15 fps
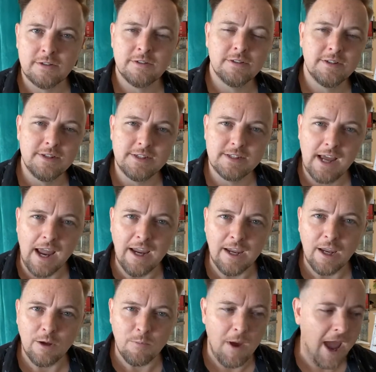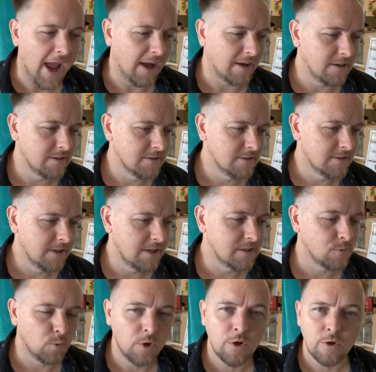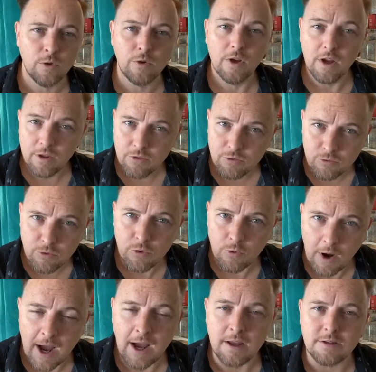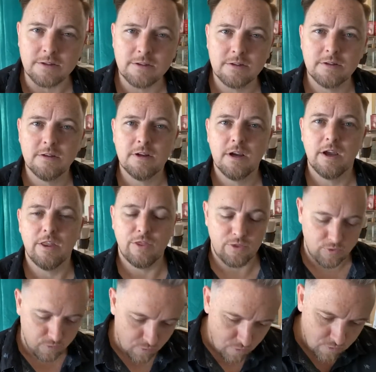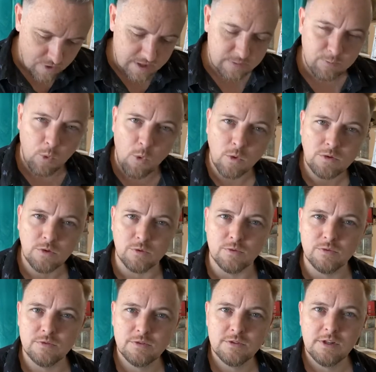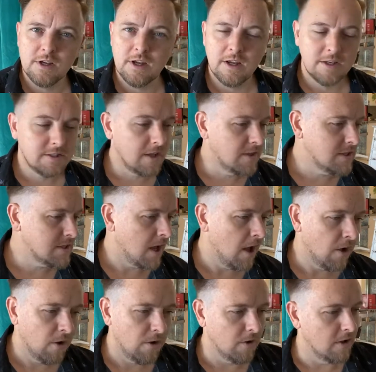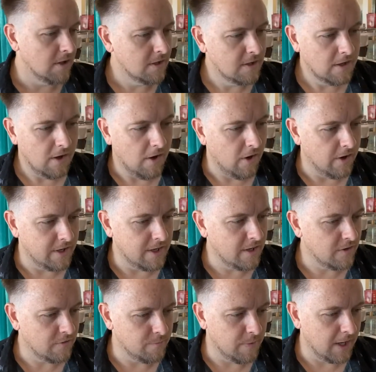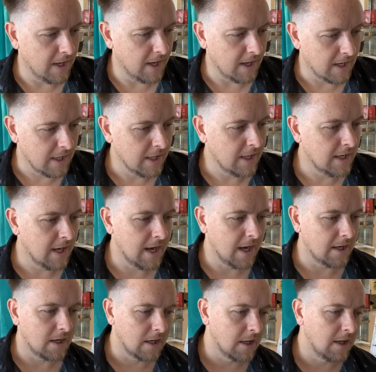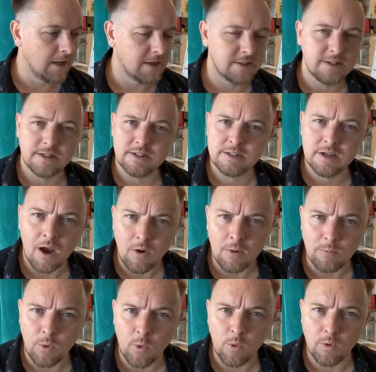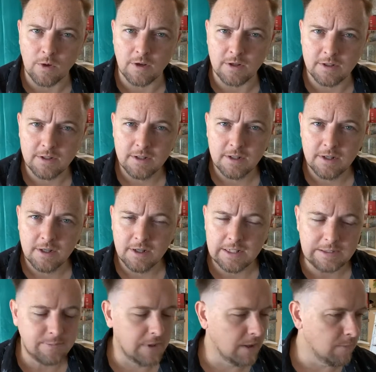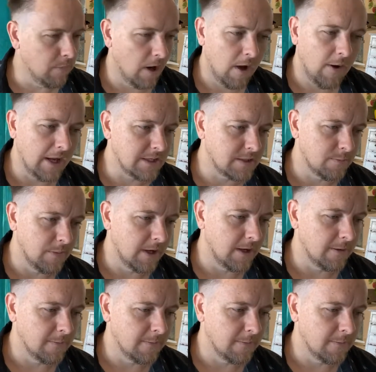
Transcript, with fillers: He's taking back His world through us, through this portal. So, this whole idea of being clean and unclean is just so important. It's been a blowout to me.